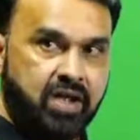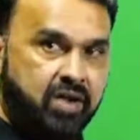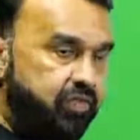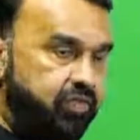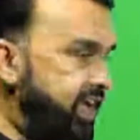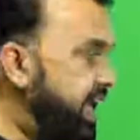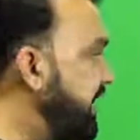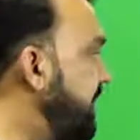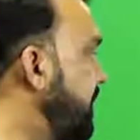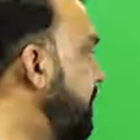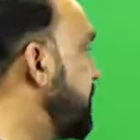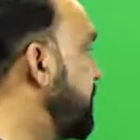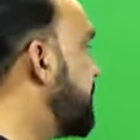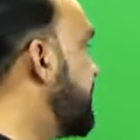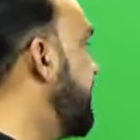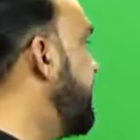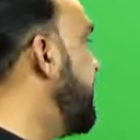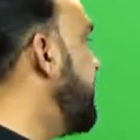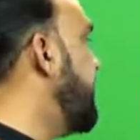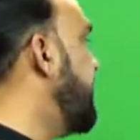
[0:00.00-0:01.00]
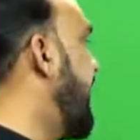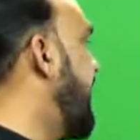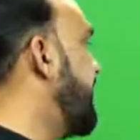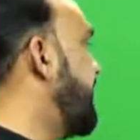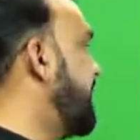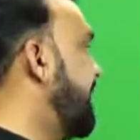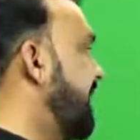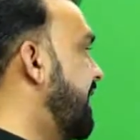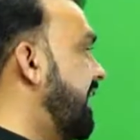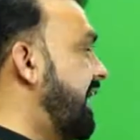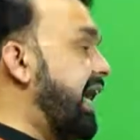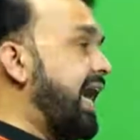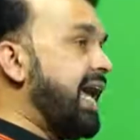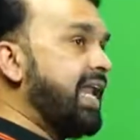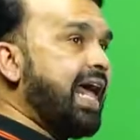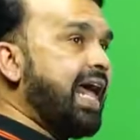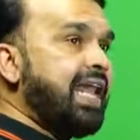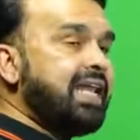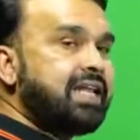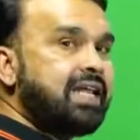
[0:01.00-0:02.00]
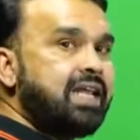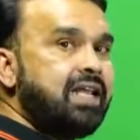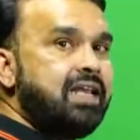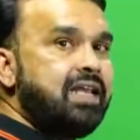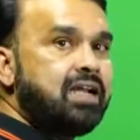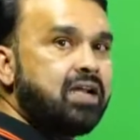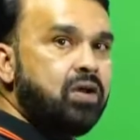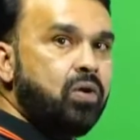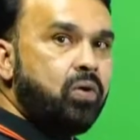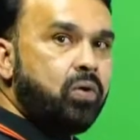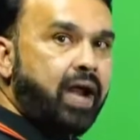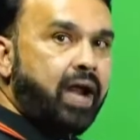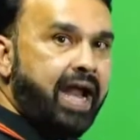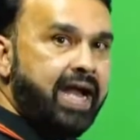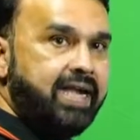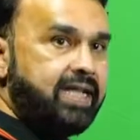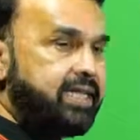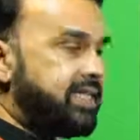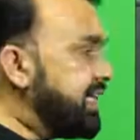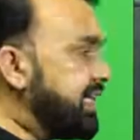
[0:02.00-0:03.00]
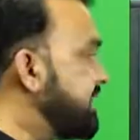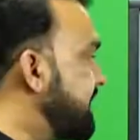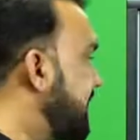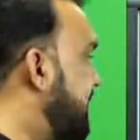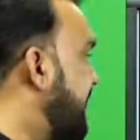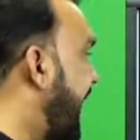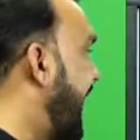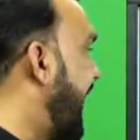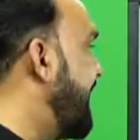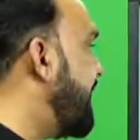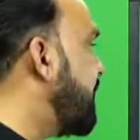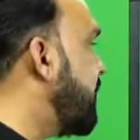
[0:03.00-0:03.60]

Where you see that an alkyl chloride, that is ethyl